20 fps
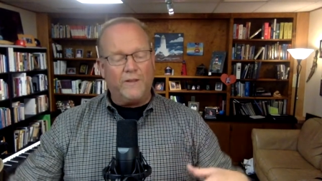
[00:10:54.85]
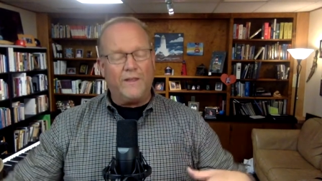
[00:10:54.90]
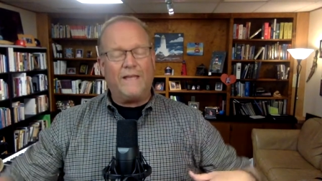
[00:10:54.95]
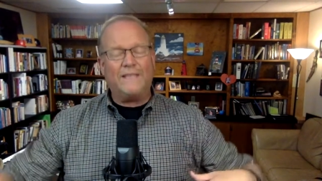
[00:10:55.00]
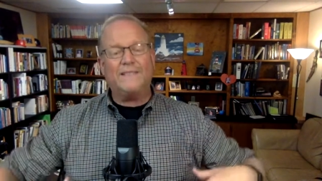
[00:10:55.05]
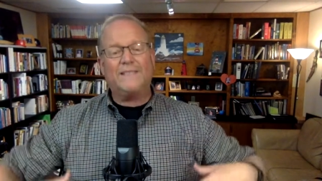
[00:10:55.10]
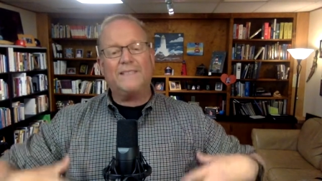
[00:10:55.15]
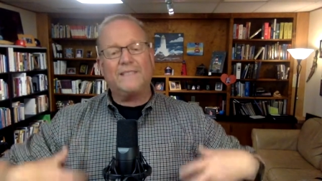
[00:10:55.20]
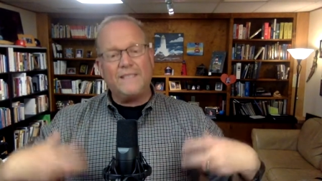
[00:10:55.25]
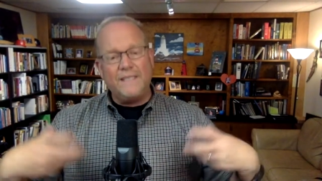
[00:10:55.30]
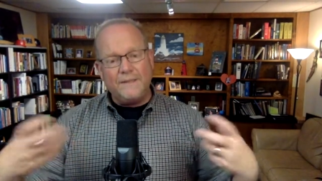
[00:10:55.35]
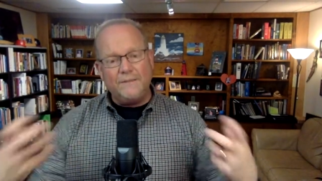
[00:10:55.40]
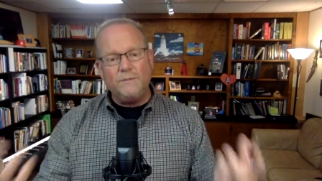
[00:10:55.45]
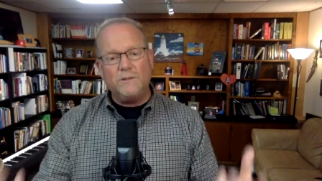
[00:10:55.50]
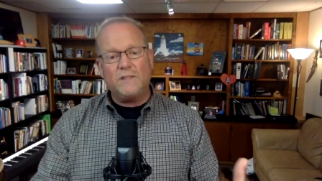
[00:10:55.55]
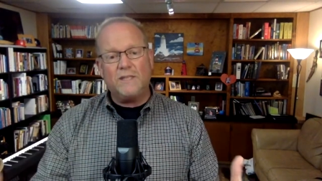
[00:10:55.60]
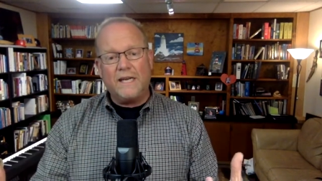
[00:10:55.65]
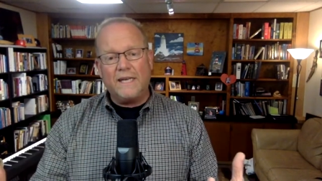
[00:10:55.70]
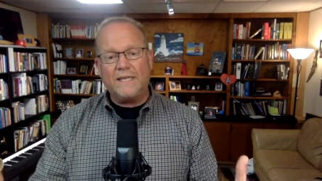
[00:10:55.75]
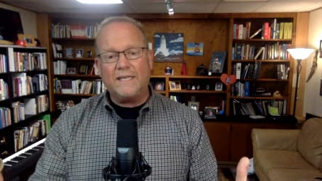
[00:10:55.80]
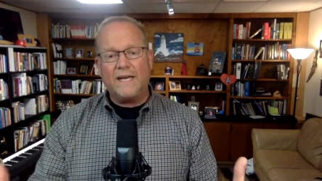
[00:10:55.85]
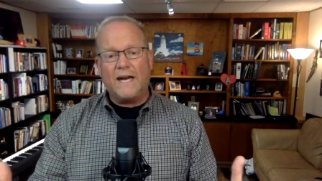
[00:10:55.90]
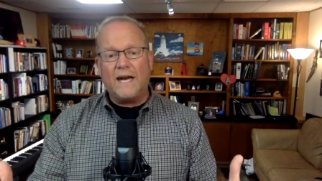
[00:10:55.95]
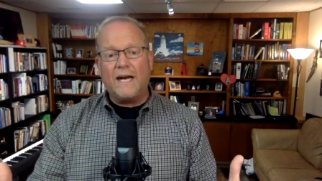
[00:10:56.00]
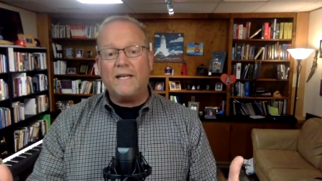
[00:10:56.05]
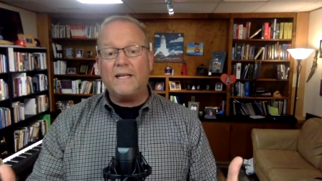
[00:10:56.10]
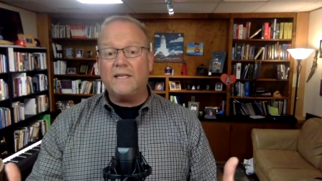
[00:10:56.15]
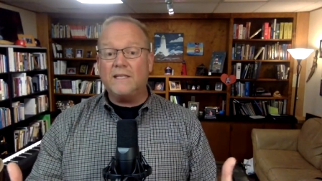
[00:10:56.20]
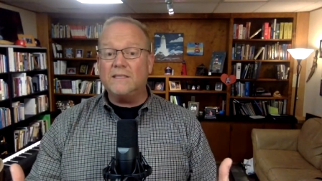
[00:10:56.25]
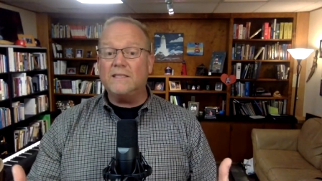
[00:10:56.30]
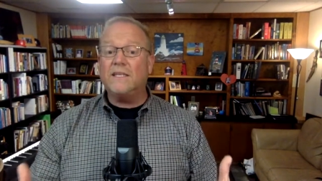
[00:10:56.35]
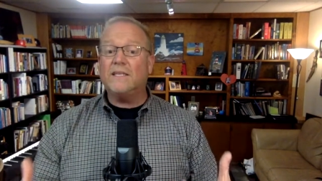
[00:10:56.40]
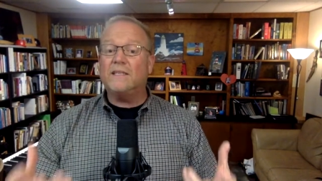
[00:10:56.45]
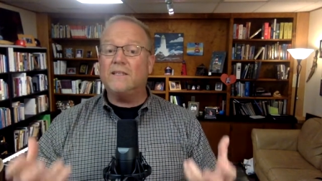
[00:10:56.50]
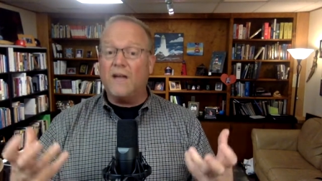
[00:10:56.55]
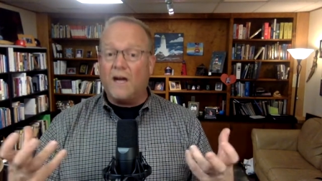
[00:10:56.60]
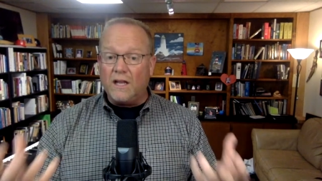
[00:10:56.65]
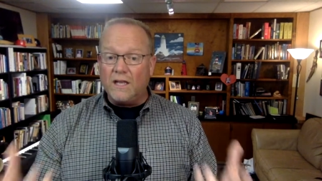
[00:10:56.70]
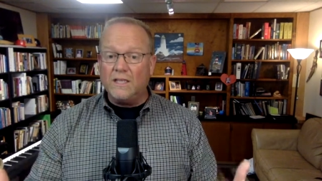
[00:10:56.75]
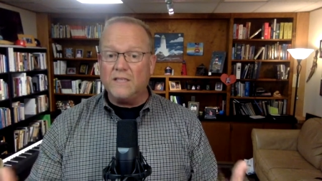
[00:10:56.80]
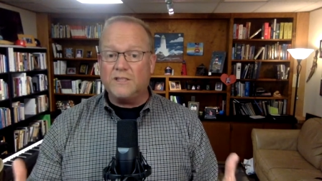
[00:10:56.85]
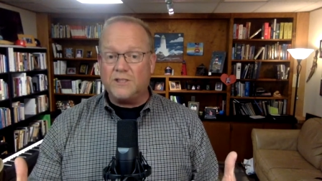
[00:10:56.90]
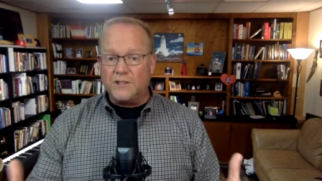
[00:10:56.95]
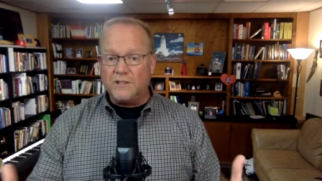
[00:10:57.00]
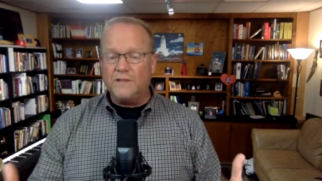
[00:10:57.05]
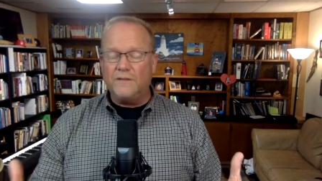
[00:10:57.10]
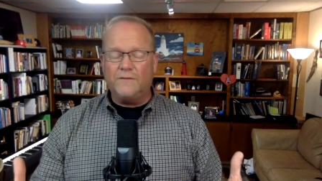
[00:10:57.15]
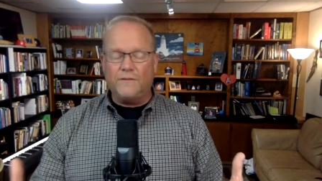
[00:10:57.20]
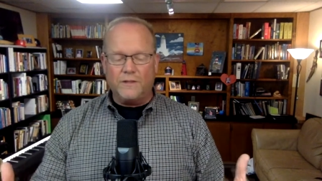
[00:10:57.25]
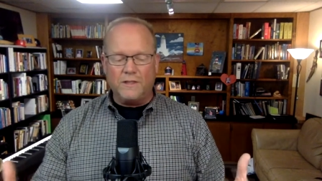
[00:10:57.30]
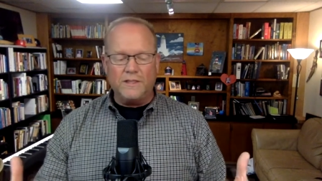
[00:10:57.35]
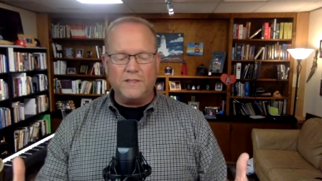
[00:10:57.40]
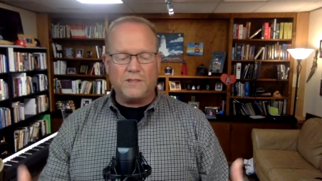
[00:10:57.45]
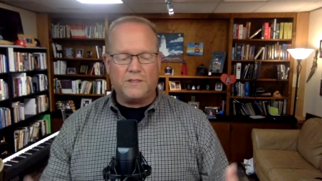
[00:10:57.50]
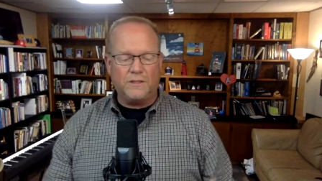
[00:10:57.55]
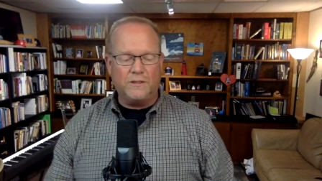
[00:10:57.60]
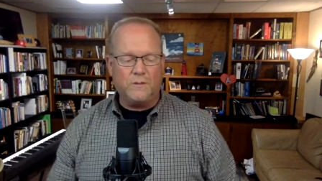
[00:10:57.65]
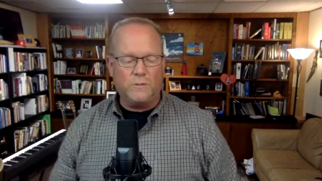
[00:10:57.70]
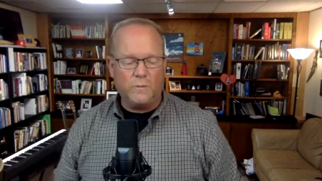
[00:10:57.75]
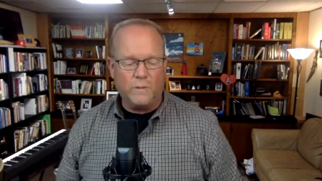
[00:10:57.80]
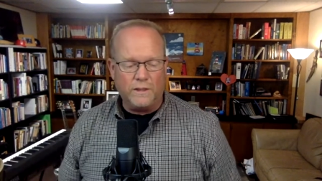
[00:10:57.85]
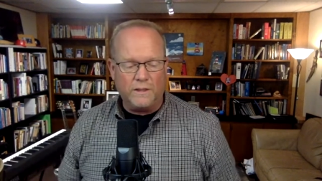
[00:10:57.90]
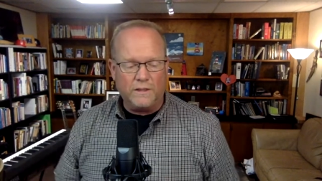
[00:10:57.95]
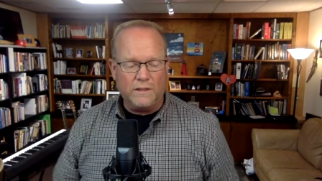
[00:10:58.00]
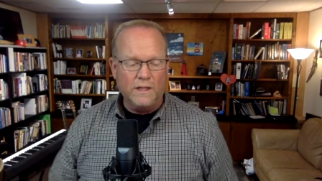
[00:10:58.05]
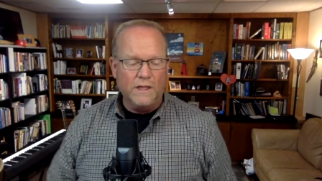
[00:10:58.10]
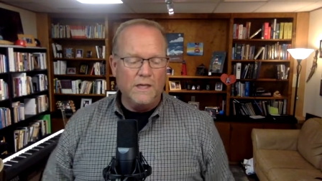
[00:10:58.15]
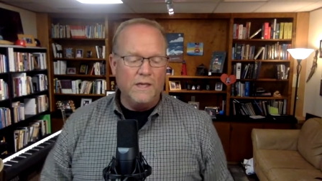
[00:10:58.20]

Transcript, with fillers: That seems like God is acknowledging the volitional will